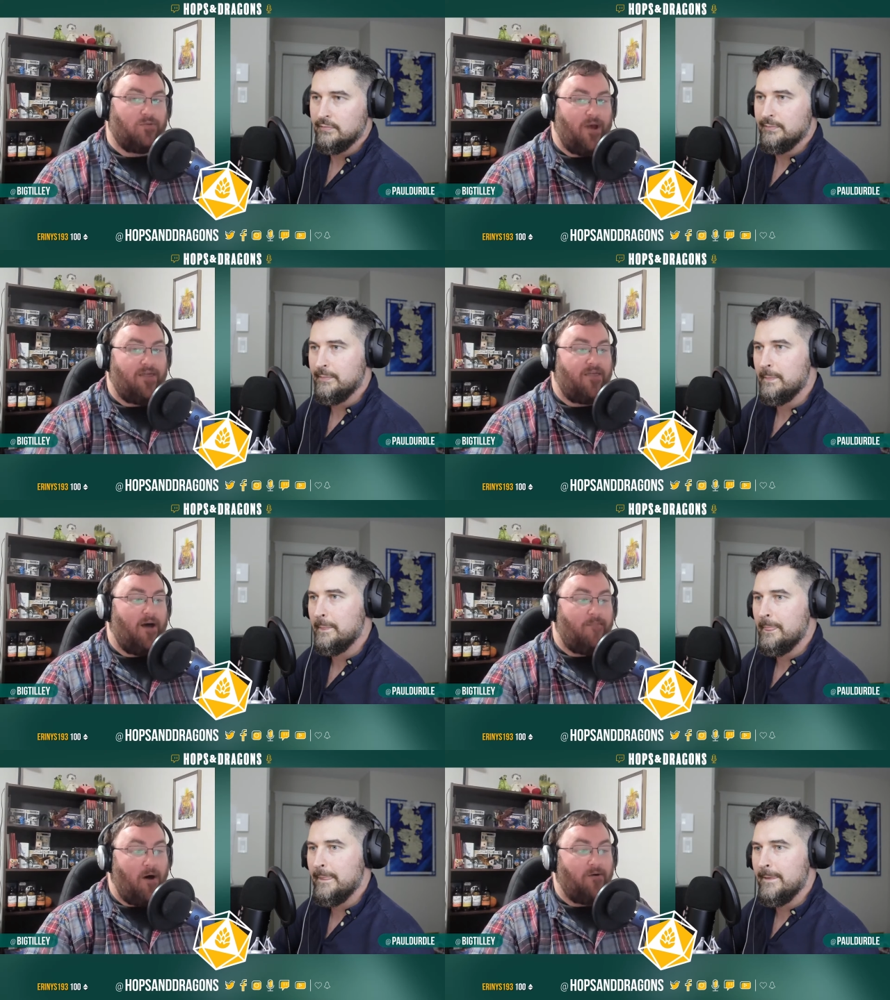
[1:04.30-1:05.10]
Speaker 1: with
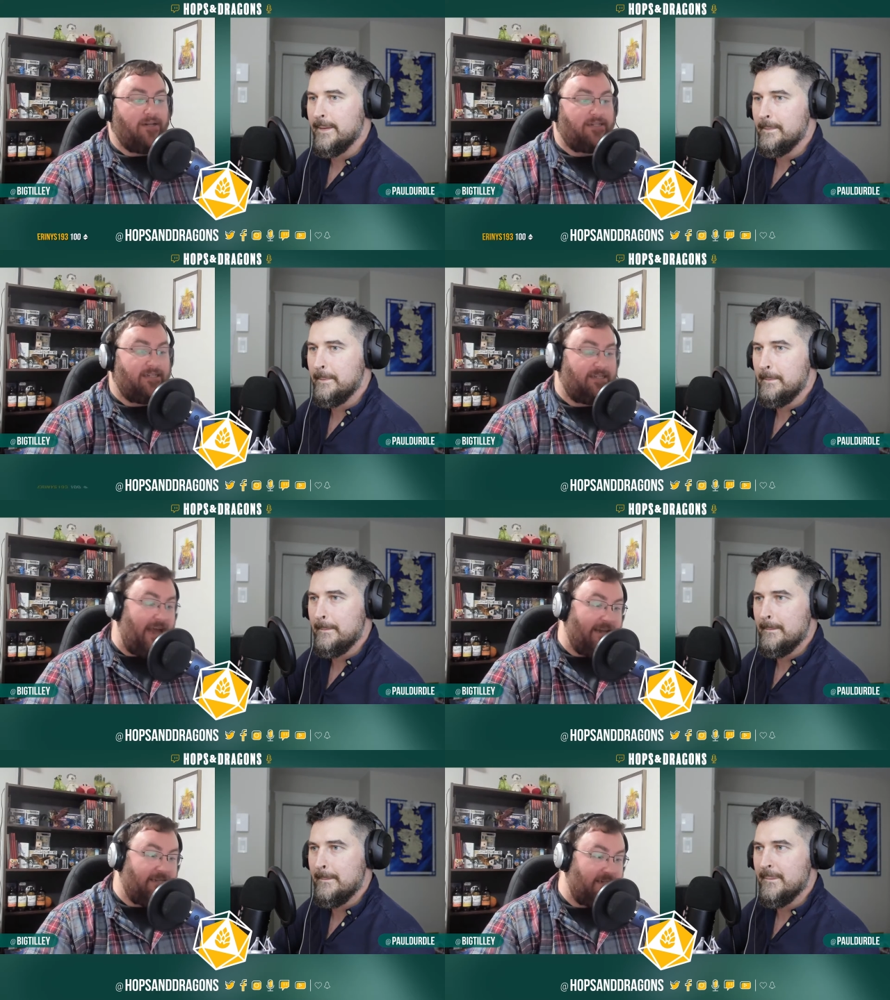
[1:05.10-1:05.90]
a bonus to
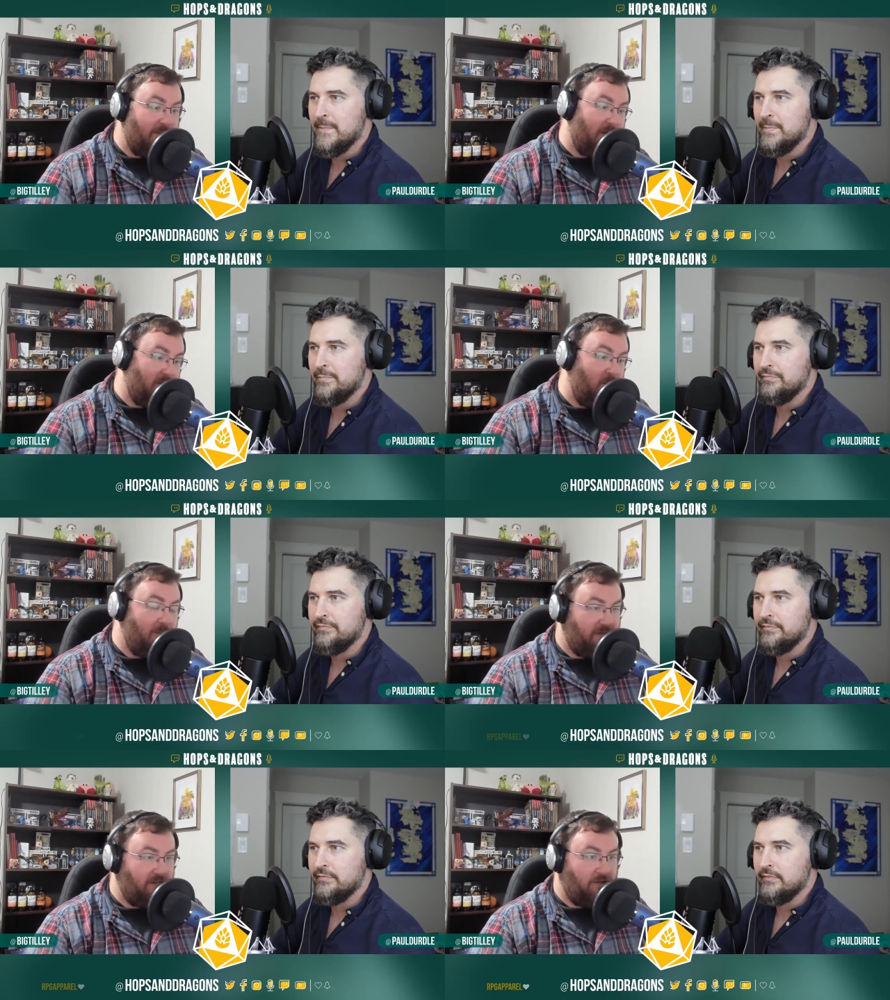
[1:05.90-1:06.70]
stats, the +1,
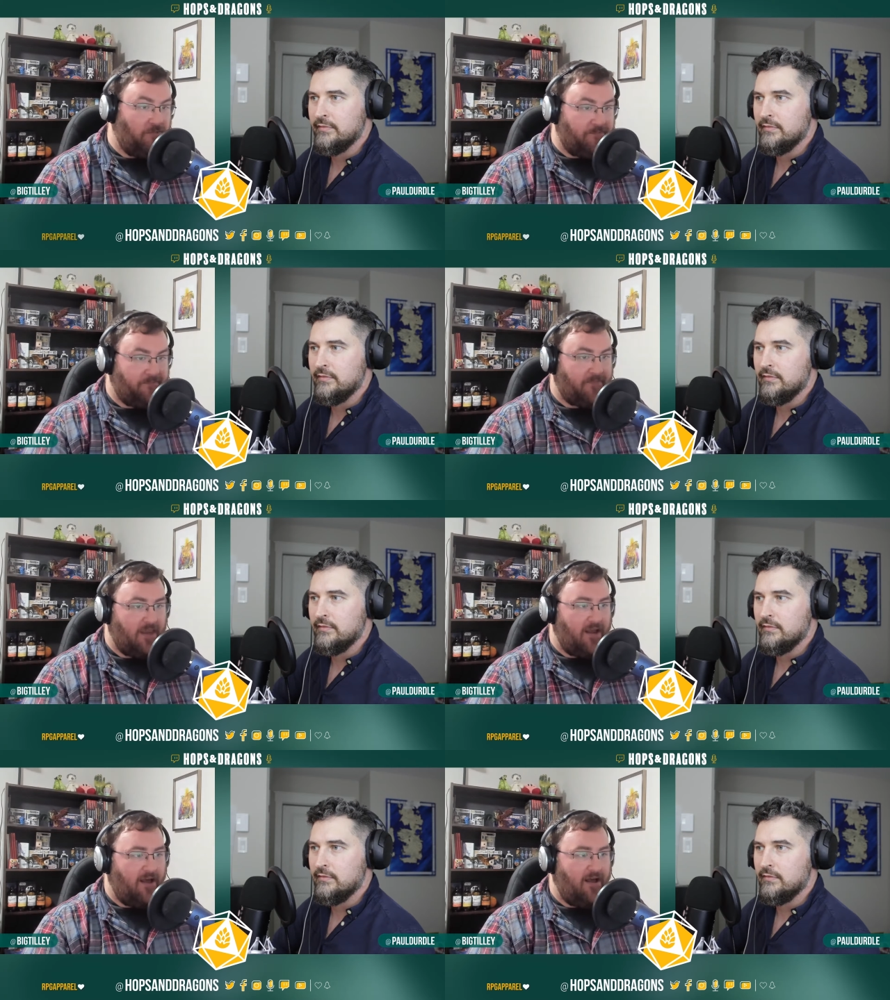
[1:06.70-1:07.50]

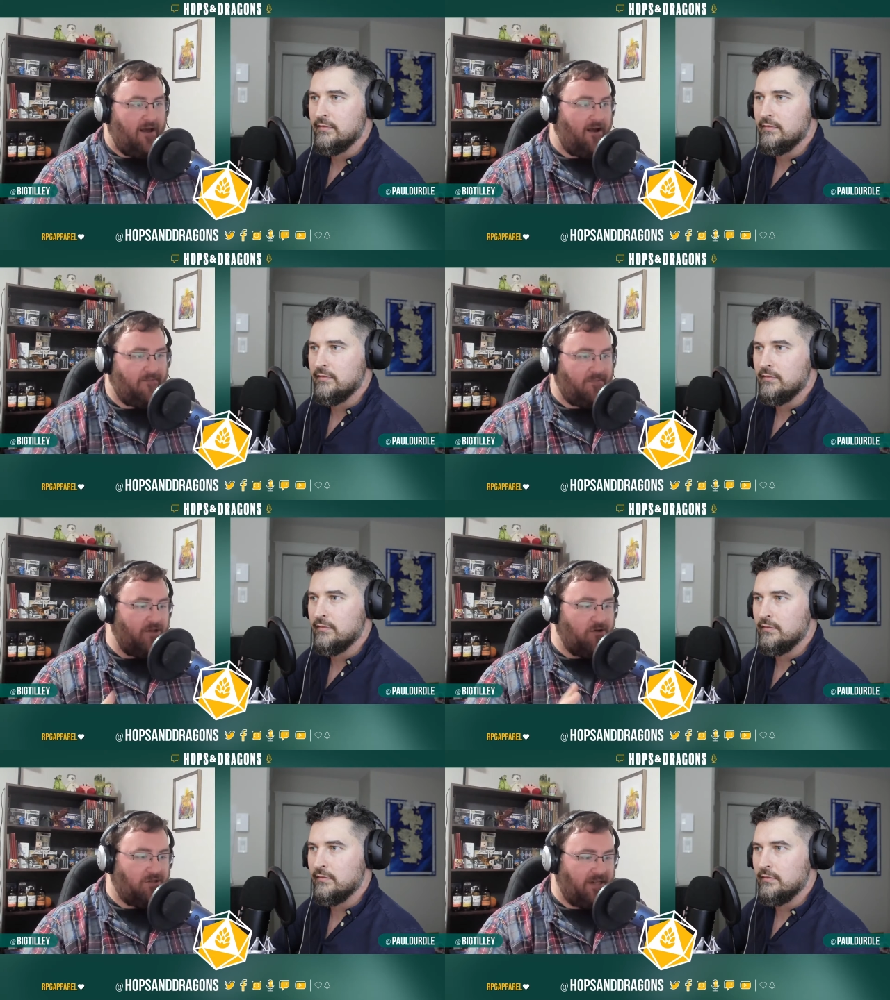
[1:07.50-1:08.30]
+2,
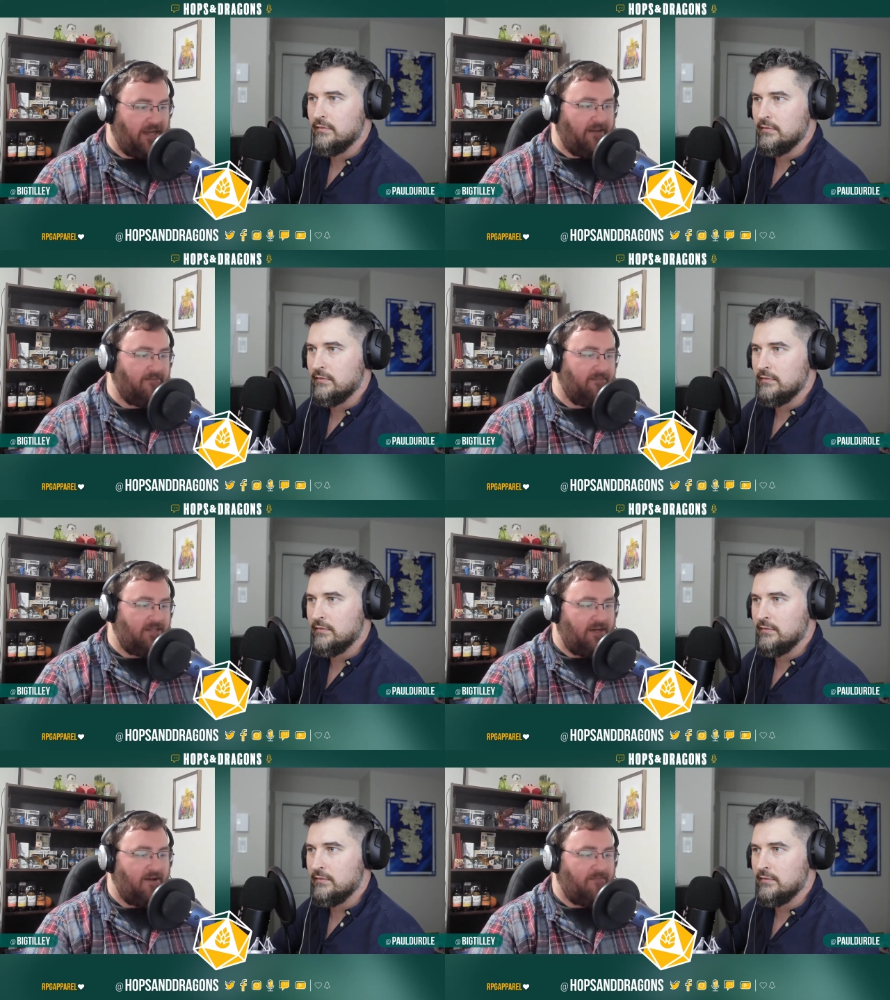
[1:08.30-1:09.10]
usually
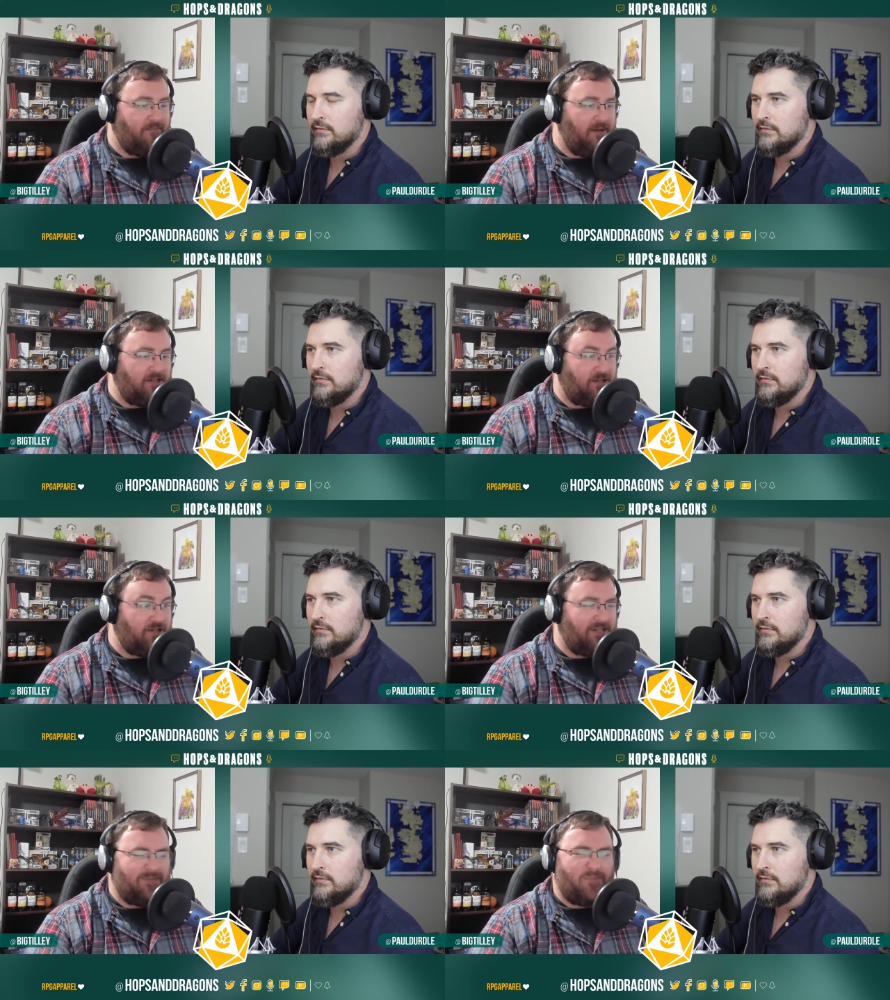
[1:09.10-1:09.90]
to
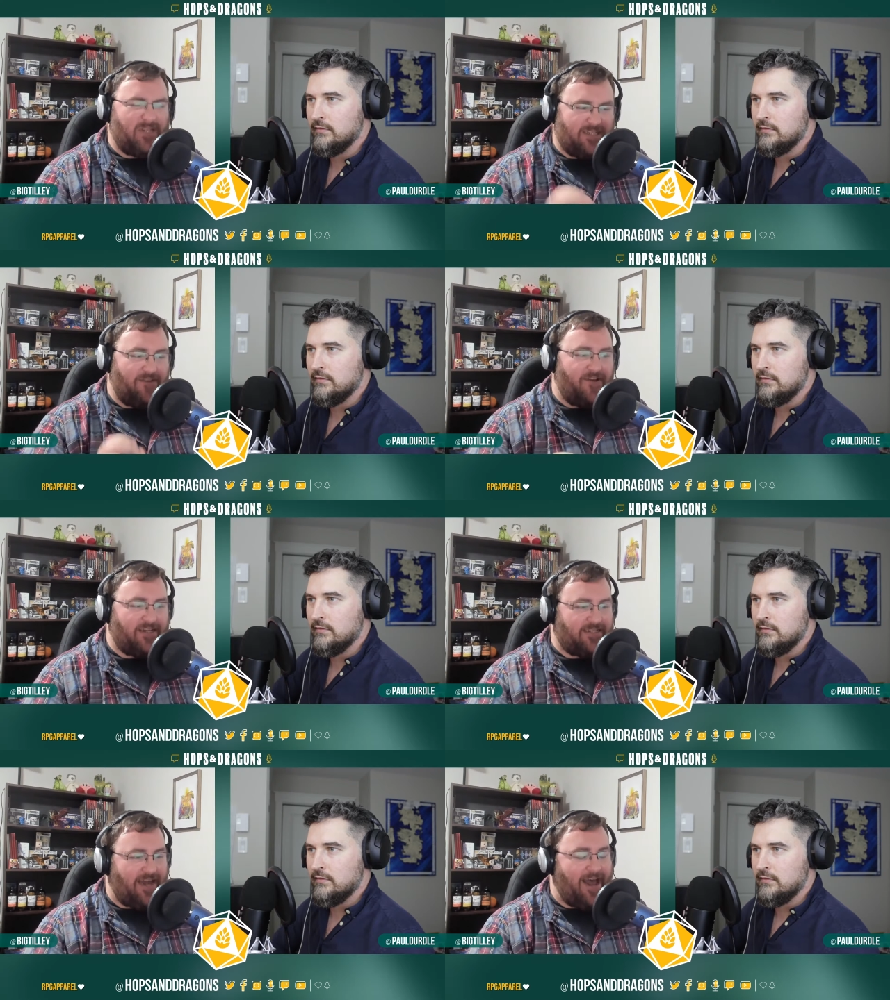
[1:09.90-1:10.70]
specific
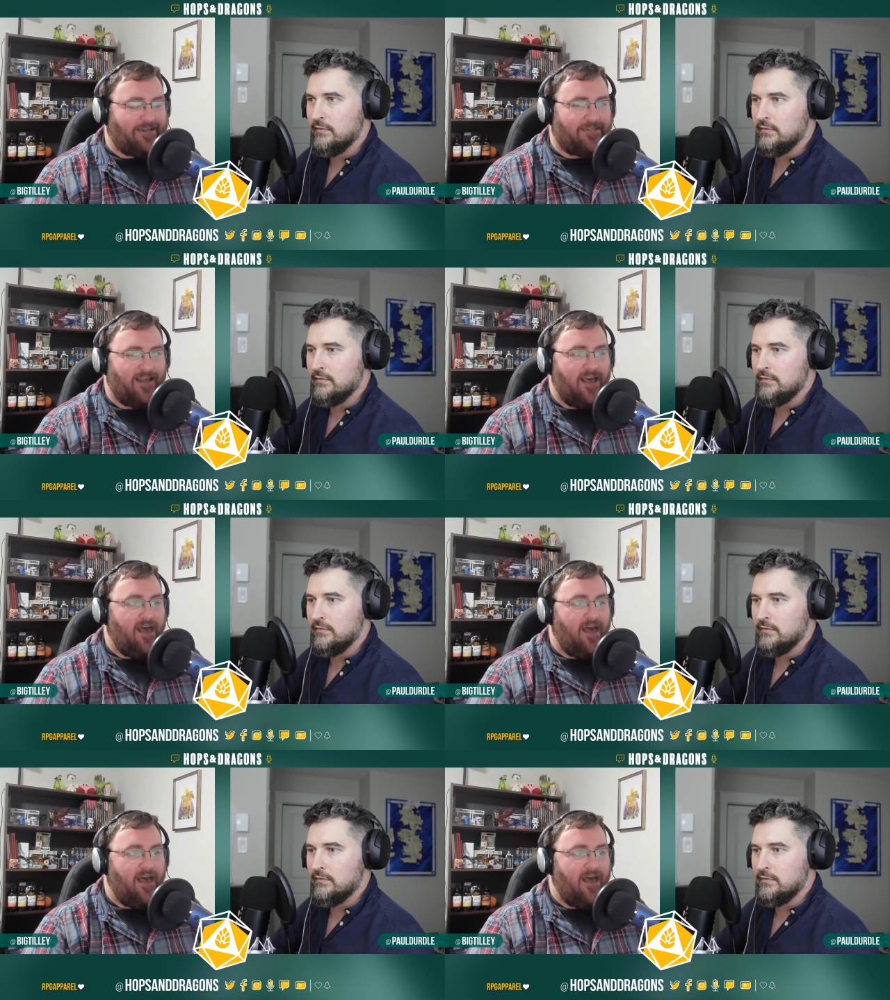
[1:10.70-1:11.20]
stats.